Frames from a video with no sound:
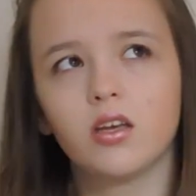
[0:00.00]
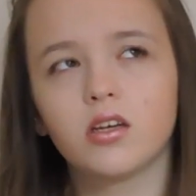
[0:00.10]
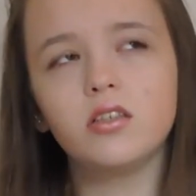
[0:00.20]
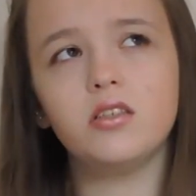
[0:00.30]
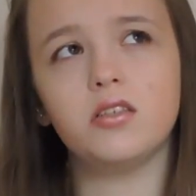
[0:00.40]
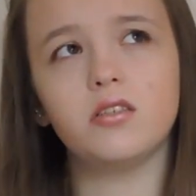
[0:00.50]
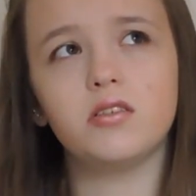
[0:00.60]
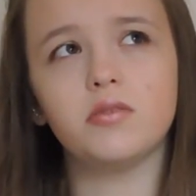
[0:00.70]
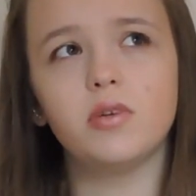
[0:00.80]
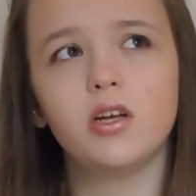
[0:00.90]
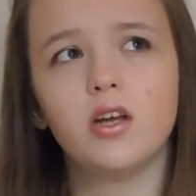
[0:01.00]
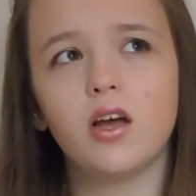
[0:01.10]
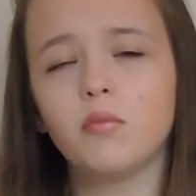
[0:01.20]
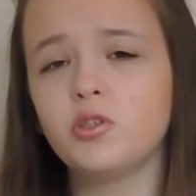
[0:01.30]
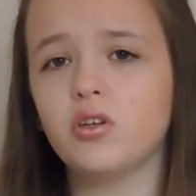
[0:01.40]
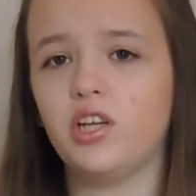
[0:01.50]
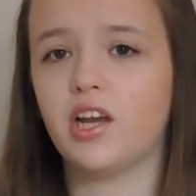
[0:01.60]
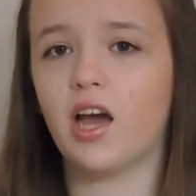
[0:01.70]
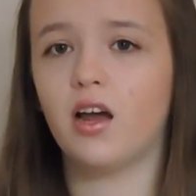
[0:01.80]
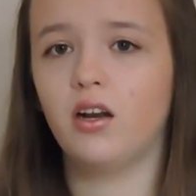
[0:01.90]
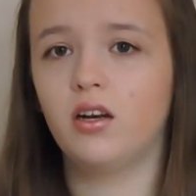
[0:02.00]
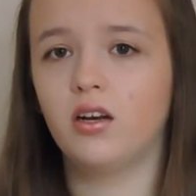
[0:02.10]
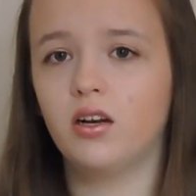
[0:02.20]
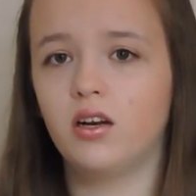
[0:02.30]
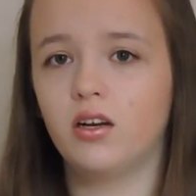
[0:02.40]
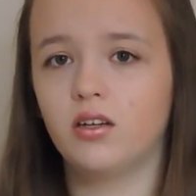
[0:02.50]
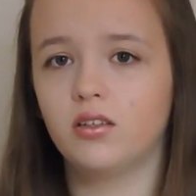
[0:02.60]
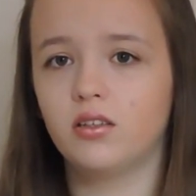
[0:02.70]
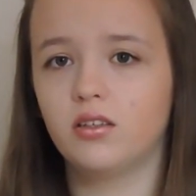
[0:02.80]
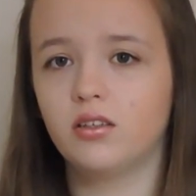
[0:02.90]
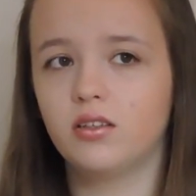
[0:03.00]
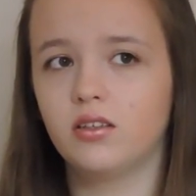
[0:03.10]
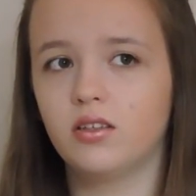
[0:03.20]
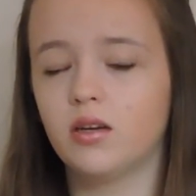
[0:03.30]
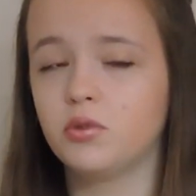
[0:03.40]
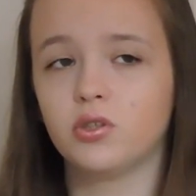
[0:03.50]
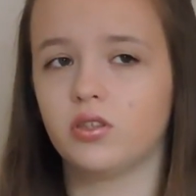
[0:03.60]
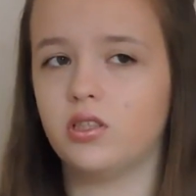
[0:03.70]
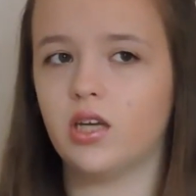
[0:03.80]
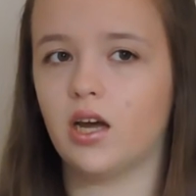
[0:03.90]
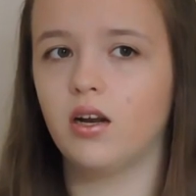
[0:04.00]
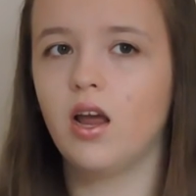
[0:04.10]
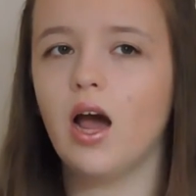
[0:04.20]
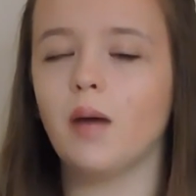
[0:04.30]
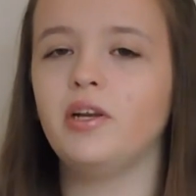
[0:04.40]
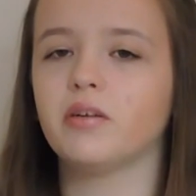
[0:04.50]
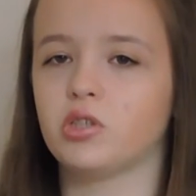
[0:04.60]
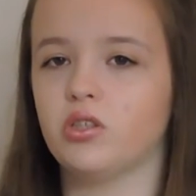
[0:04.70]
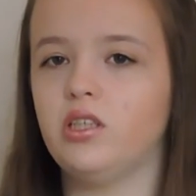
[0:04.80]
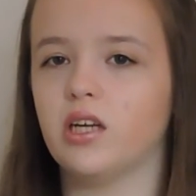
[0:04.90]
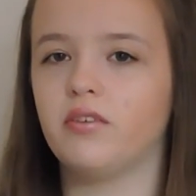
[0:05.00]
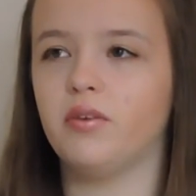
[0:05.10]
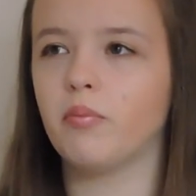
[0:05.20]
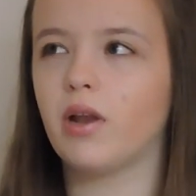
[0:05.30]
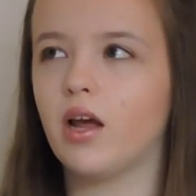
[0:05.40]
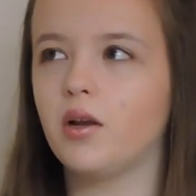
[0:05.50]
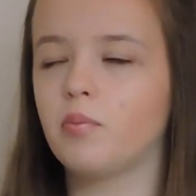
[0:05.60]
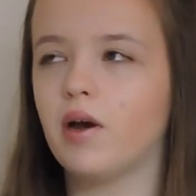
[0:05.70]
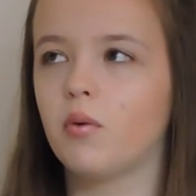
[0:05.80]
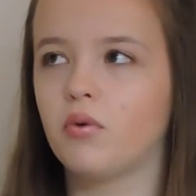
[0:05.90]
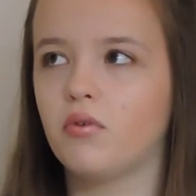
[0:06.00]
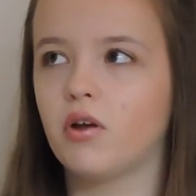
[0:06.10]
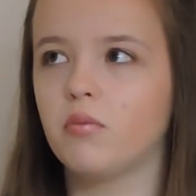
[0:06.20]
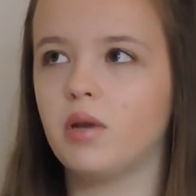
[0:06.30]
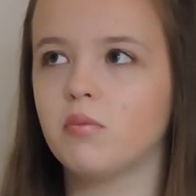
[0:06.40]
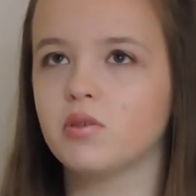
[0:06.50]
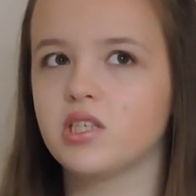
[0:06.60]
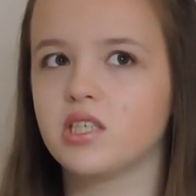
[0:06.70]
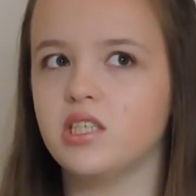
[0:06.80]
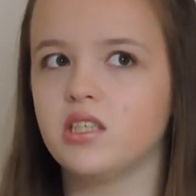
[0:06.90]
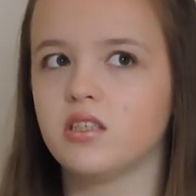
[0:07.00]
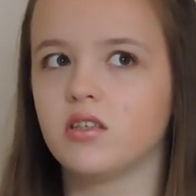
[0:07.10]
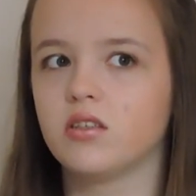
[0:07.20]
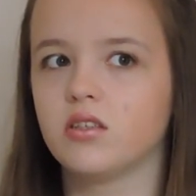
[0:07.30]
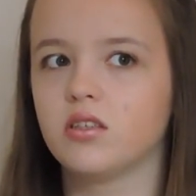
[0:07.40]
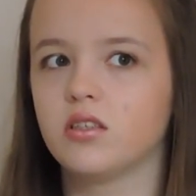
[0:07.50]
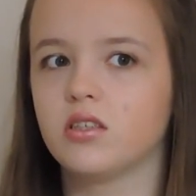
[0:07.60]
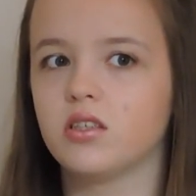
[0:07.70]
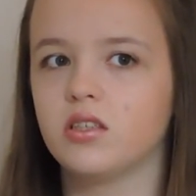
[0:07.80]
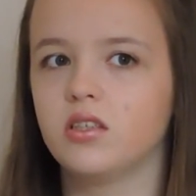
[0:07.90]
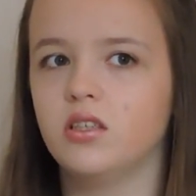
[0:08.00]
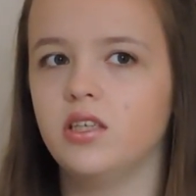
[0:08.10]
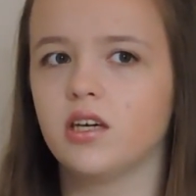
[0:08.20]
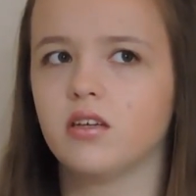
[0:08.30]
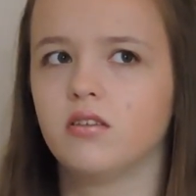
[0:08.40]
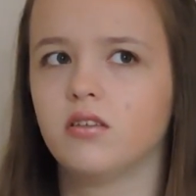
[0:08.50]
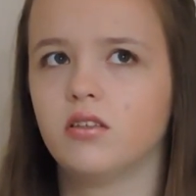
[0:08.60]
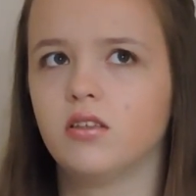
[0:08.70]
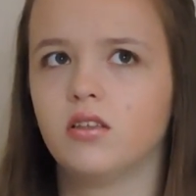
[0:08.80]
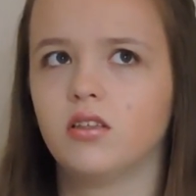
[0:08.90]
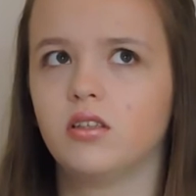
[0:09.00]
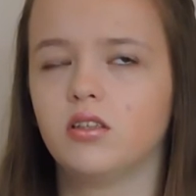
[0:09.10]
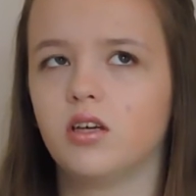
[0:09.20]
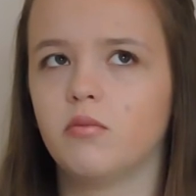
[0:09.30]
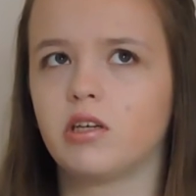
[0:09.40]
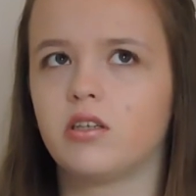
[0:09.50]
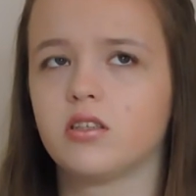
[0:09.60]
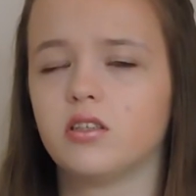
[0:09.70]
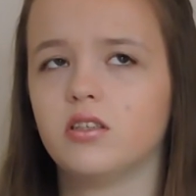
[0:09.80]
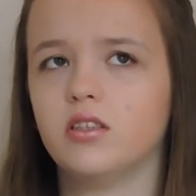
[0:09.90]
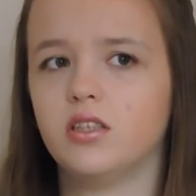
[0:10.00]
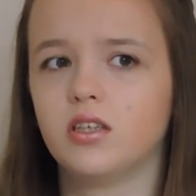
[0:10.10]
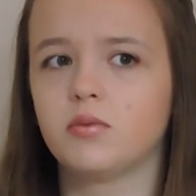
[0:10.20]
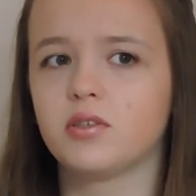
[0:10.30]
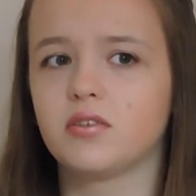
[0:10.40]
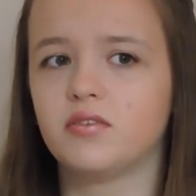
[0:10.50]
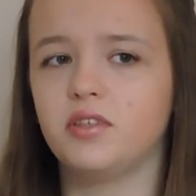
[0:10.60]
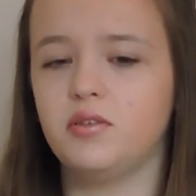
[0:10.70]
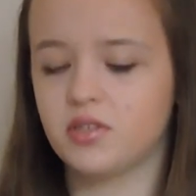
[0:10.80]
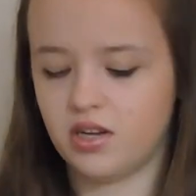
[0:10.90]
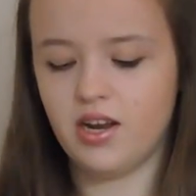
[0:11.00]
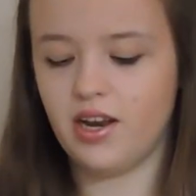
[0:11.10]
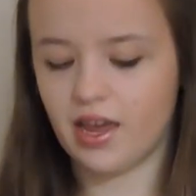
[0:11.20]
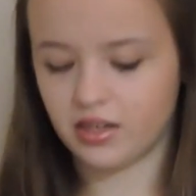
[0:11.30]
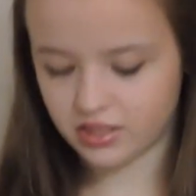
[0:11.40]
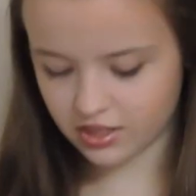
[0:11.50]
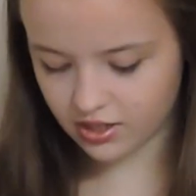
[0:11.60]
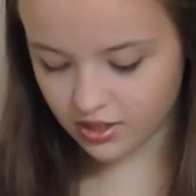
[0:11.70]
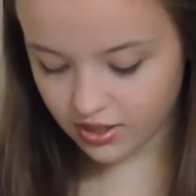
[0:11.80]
Could you do gym? I'm sure you can. I'm sure you can. I mean, I'm sure you can if you're blind, but I would rather be able to see than not to hear. Oh my god, I'm so confused. Next,